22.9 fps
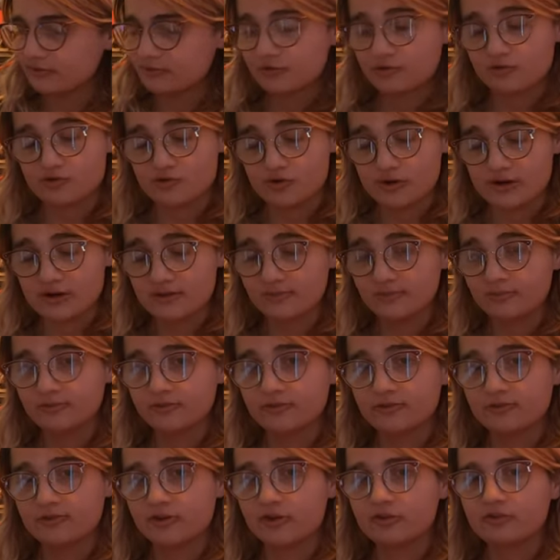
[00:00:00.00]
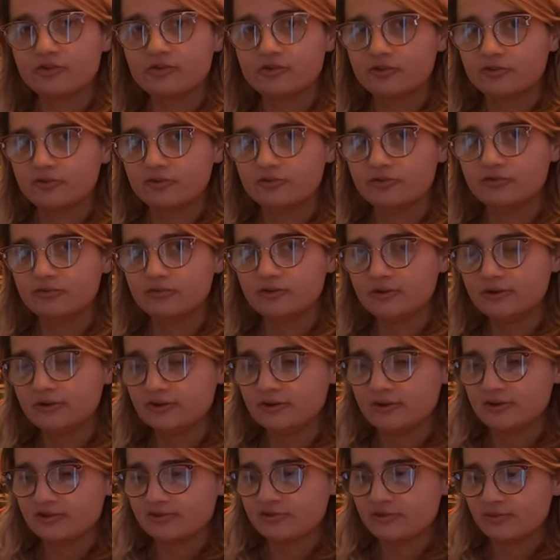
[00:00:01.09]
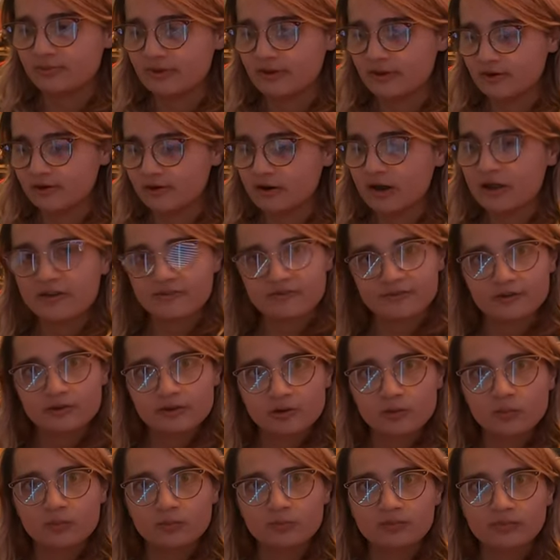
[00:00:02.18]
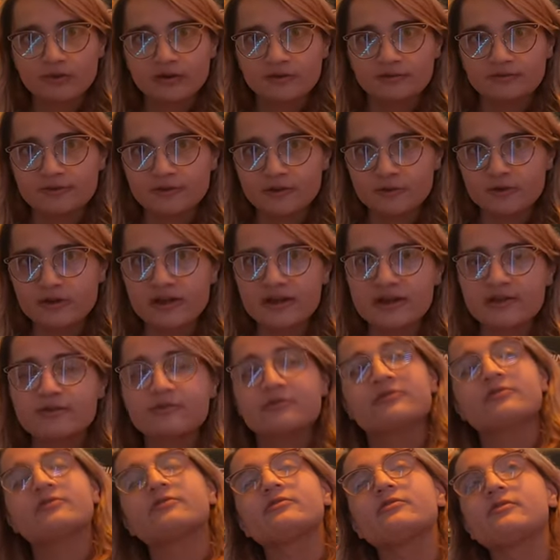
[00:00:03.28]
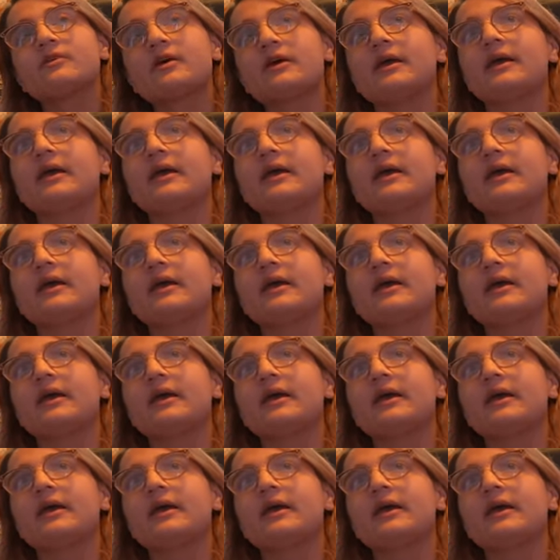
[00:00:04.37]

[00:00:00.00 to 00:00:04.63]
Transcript: streams just disappear after a few days,